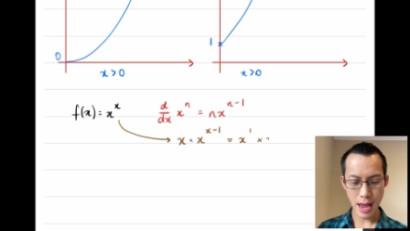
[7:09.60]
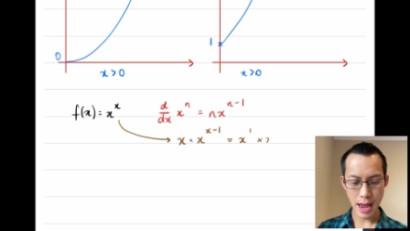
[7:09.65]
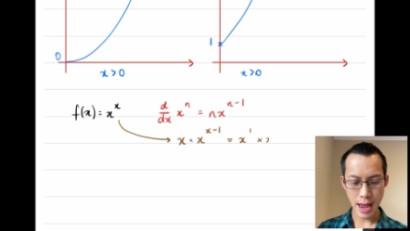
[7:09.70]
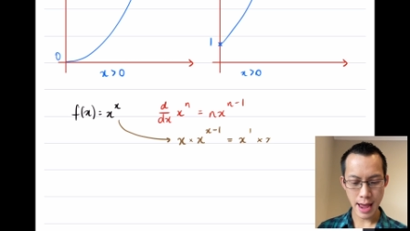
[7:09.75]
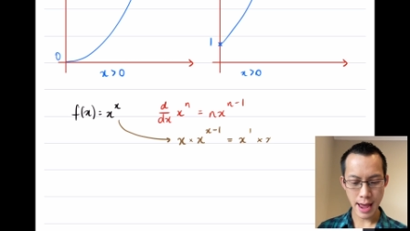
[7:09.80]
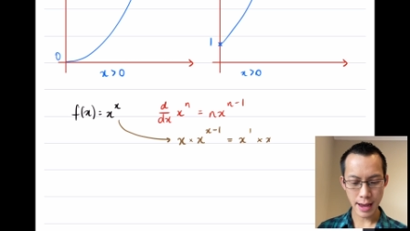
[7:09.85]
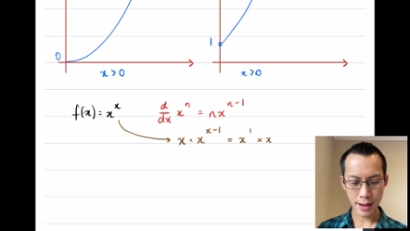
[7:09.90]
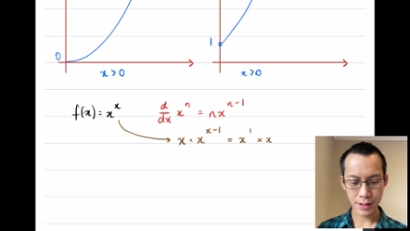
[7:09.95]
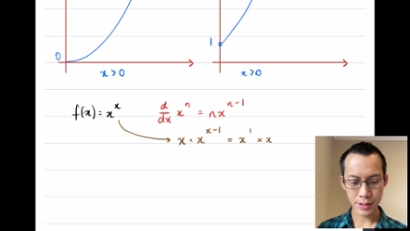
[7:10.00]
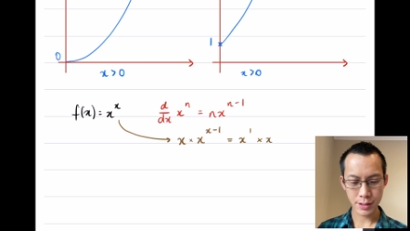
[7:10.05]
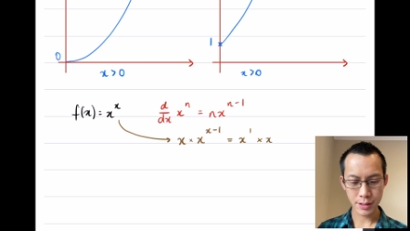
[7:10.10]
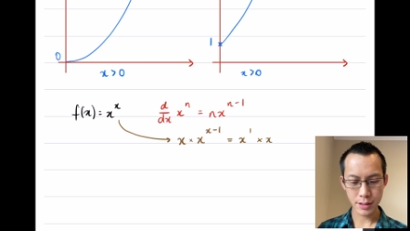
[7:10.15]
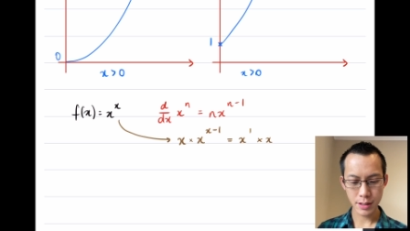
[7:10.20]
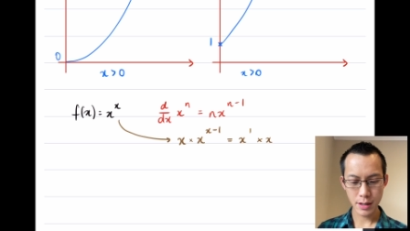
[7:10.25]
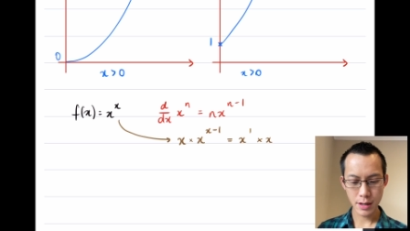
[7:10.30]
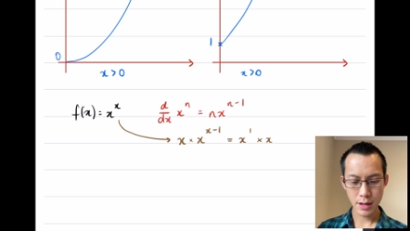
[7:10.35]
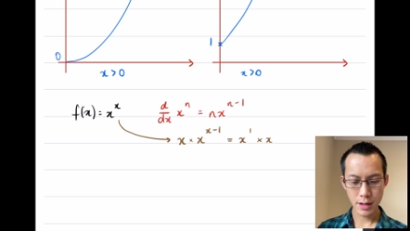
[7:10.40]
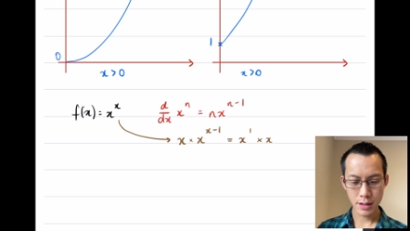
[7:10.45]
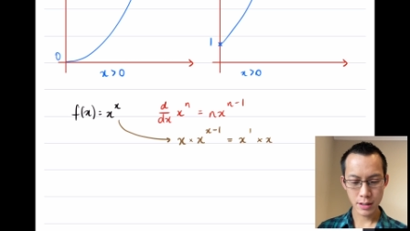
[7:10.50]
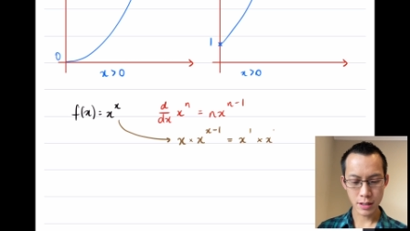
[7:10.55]
x
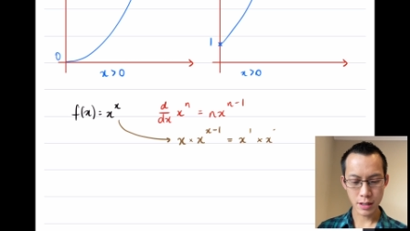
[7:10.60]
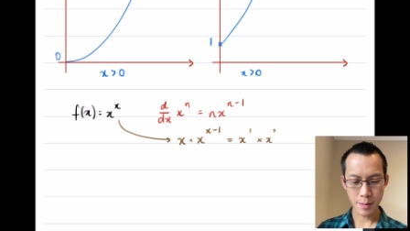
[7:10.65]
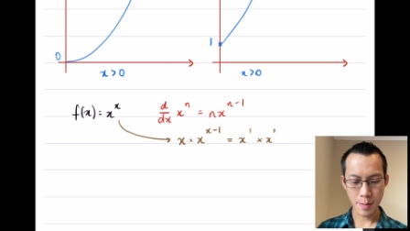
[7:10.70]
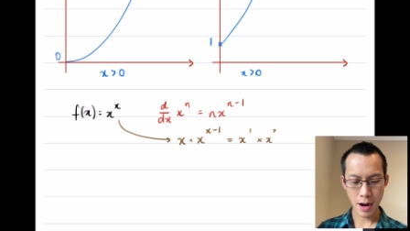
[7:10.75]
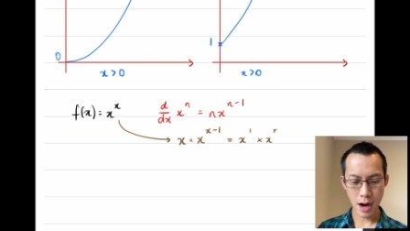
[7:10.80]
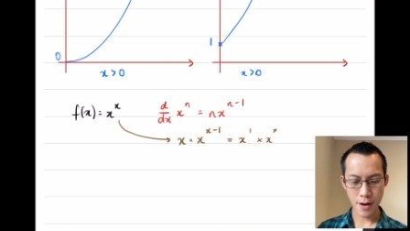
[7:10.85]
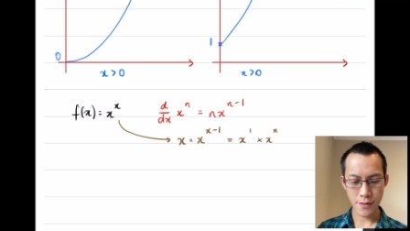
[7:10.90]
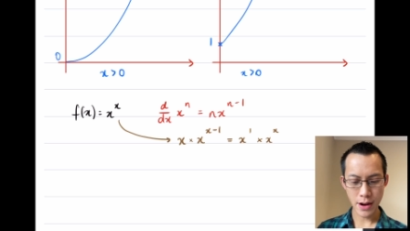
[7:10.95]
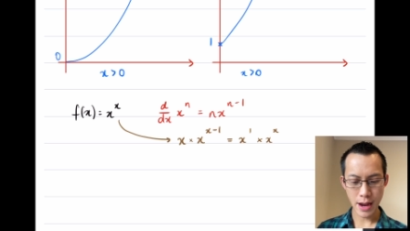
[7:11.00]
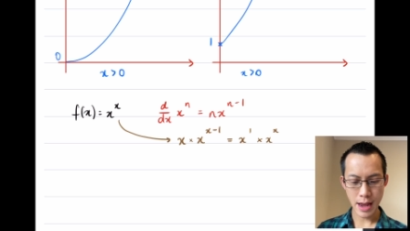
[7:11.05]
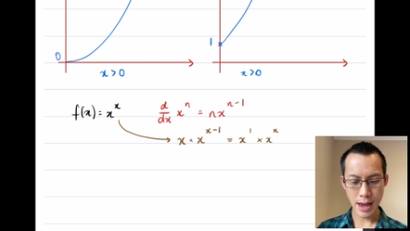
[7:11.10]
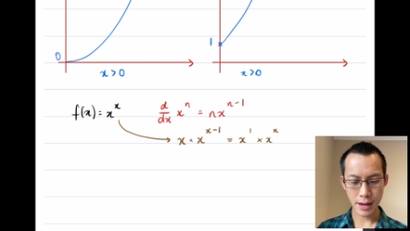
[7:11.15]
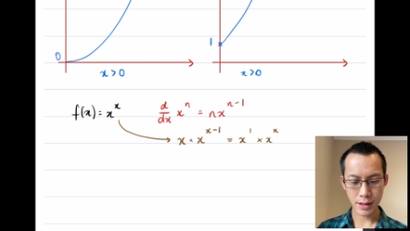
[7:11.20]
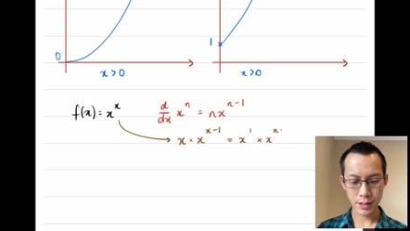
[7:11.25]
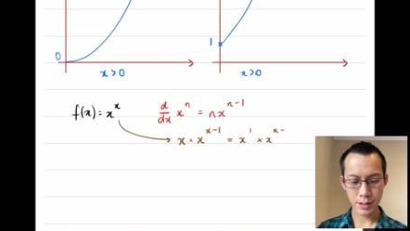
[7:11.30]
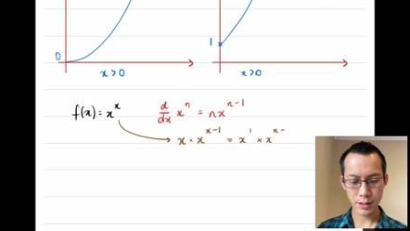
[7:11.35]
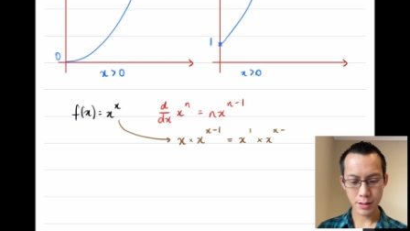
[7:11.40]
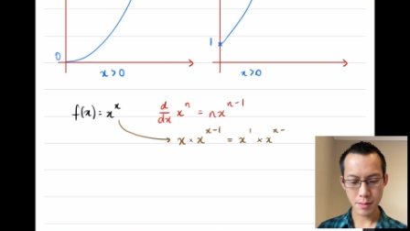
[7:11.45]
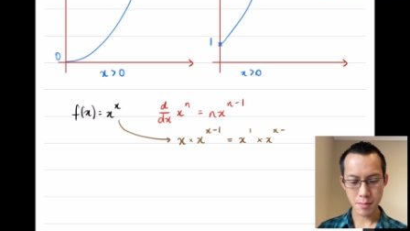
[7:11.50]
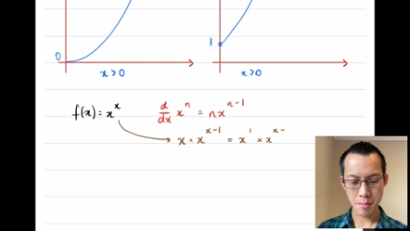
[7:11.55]
to the power of
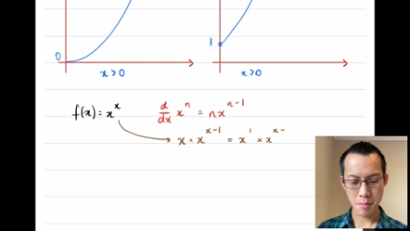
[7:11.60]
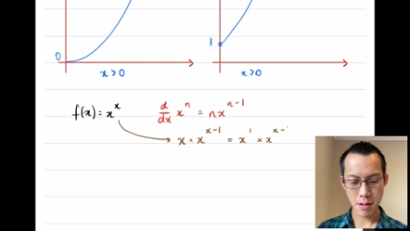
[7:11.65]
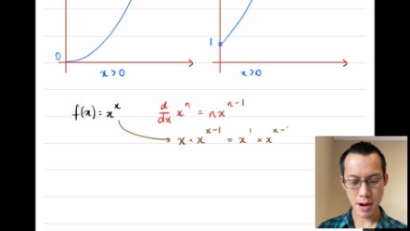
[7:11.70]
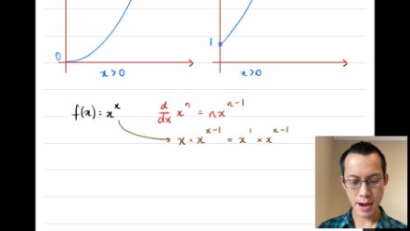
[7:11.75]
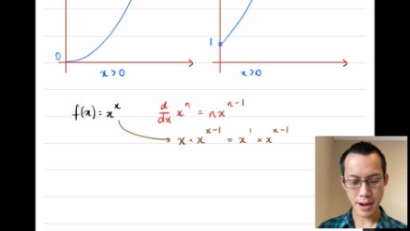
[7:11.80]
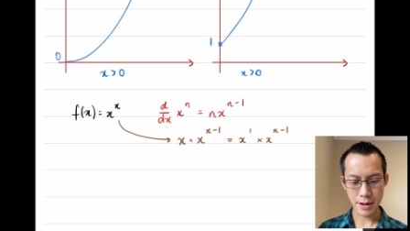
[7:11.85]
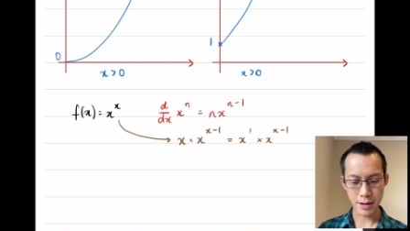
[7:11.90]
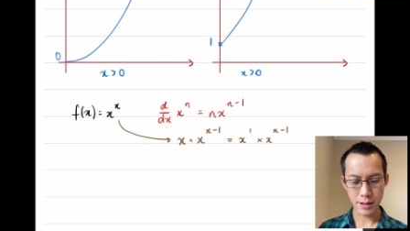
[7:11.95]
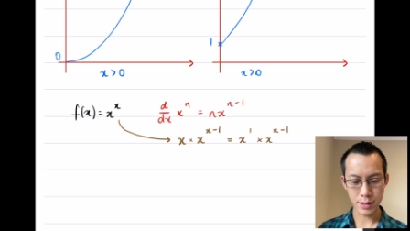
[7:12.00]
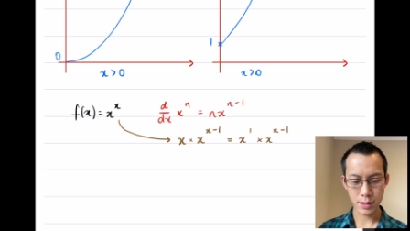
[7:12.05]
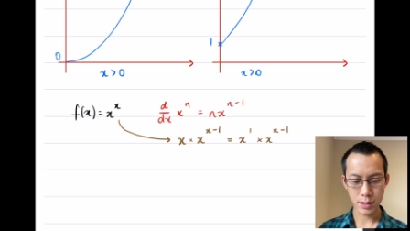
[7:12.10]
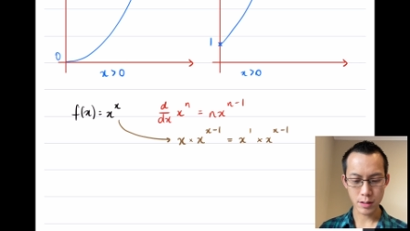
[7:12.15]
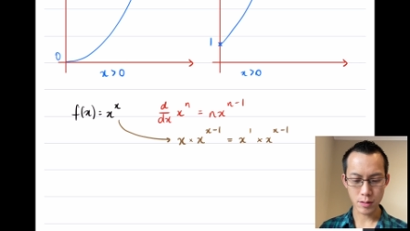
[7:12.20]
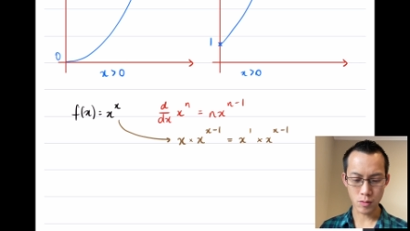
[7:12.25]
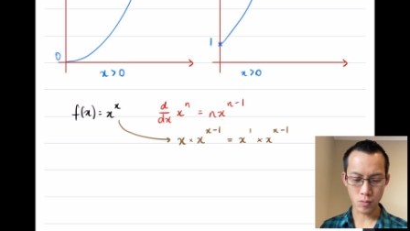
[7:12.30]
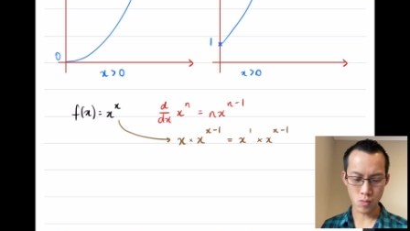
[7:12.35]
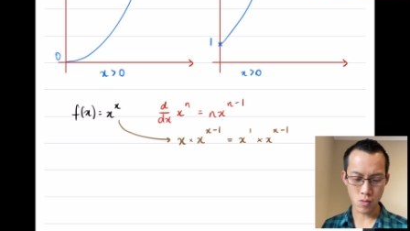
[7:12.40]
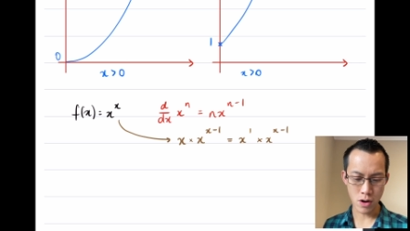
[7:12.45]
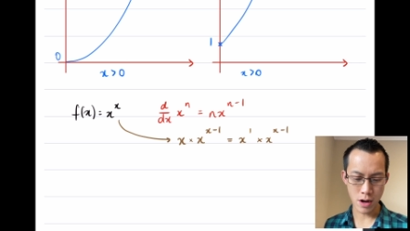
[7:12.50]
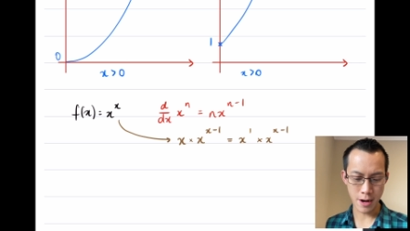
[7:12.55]
x minus
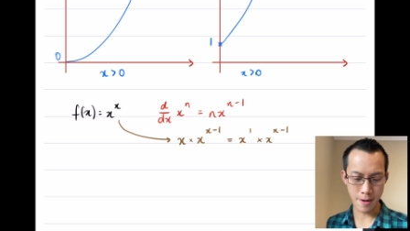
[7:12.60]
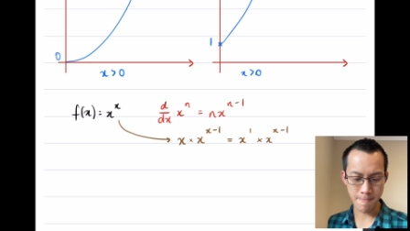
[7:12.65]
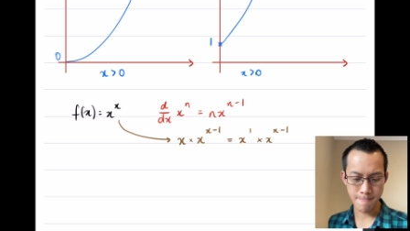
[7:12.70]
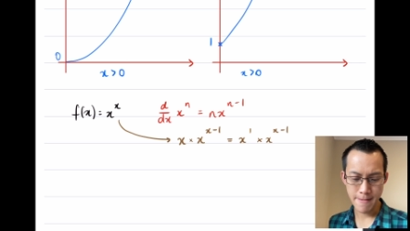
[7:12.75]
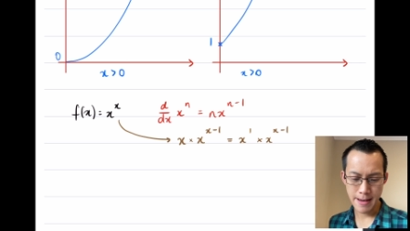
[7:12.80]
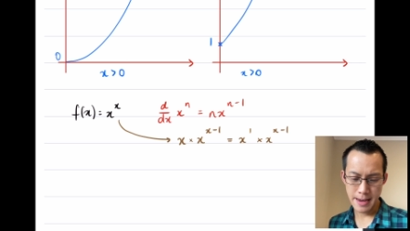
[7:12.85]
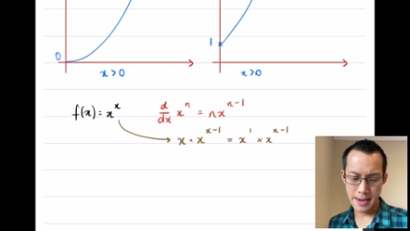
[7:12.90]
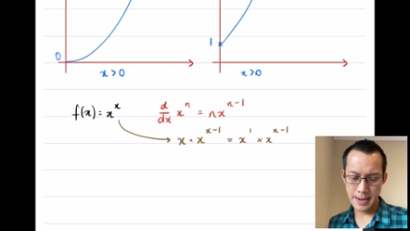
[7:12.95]
1.